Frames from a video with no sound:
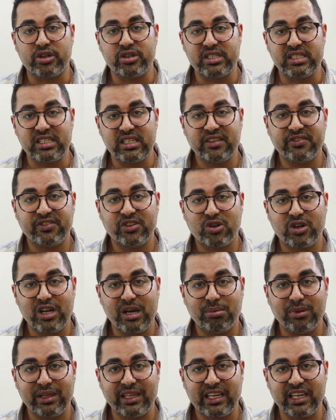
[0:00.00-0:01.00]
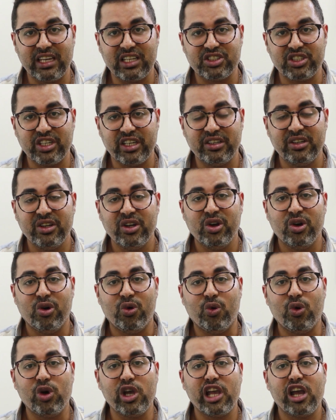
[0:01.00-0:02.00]
receive your application,
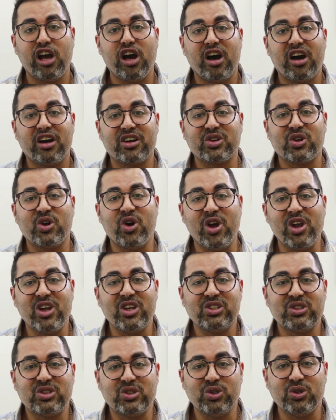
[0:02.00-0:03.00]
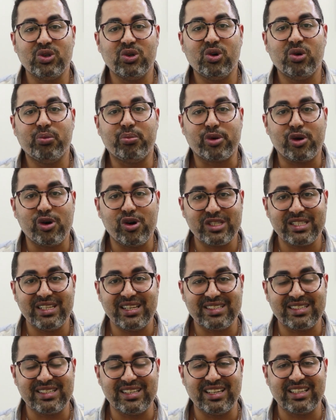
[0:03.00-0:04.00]
we are going to
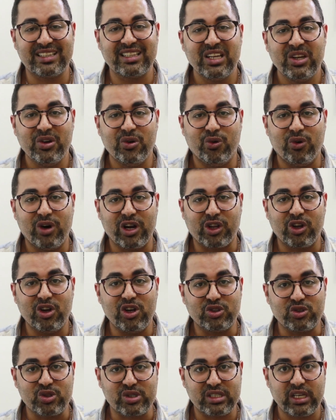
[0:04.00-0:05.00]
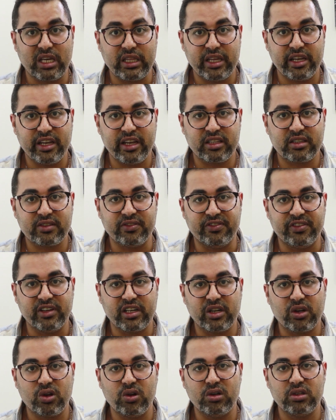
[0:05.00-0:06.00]
process it, we are going to study it
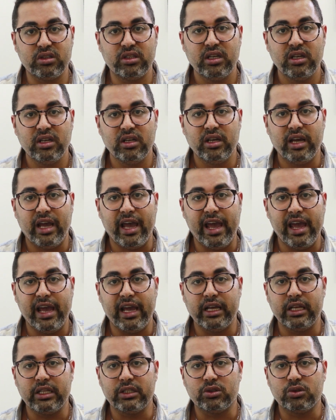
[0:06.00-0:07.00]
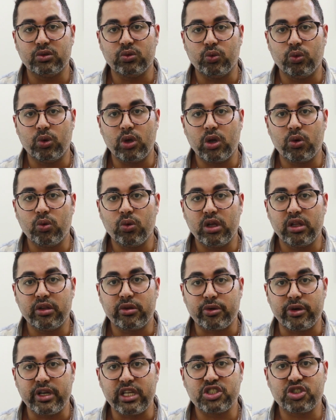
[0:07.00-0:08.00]
very good, and we
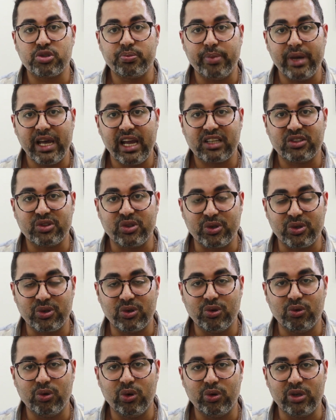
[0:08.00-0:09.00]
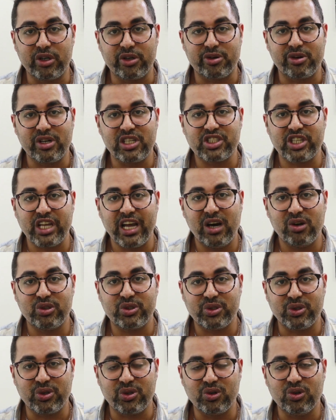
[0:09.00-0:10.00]
will reach back to you, we will reach
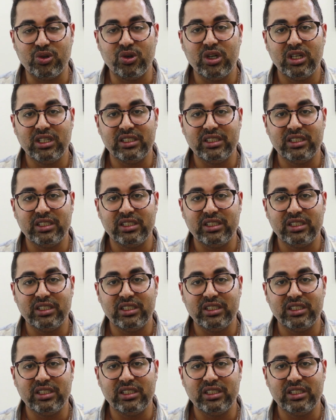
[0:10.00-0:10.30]
out to you